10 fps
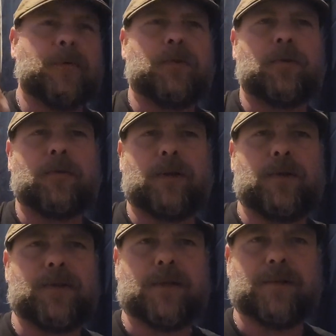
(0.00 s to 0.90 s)
I would normally
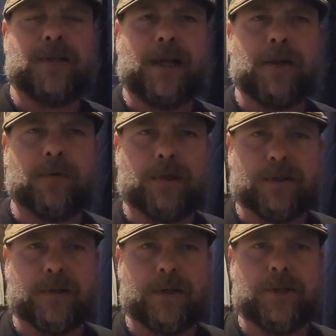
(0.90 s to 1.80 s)
use in a botanical
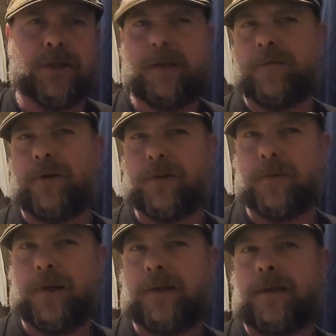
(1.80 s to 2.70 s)
distillation in the first
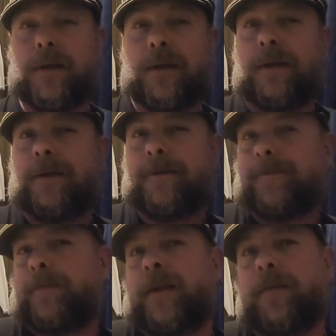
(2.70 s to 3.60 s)
place.
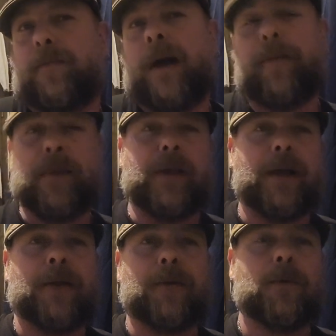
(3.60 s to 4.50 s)
It might be
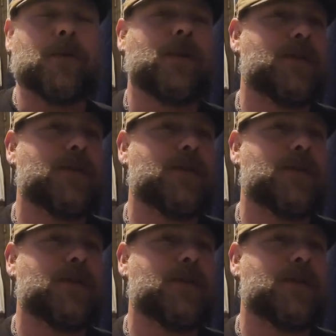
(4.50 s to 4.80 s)
kind of cool to